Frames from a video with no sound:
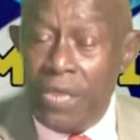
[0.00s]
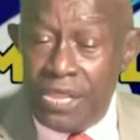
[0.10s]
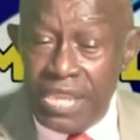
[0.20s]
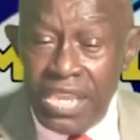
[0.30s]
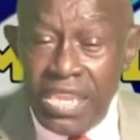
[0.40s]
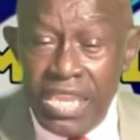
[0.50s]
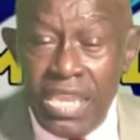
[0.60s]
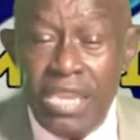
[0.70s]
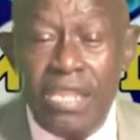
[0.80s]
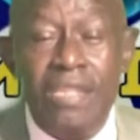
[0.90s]
Take
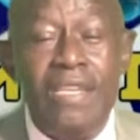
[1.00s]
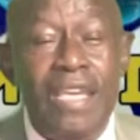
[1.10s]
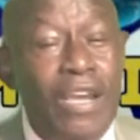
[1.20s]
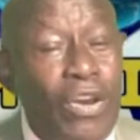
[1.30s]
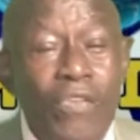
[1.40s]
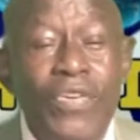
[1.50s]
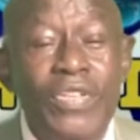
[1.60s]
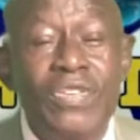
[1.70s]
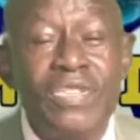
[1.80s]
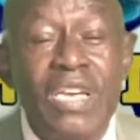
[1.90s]
heed and govern
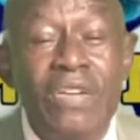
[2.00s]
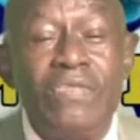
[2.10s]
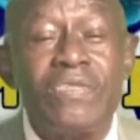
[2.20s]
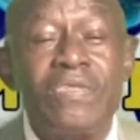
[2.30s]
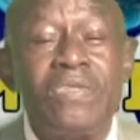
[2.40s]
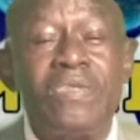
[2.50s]
yourselves.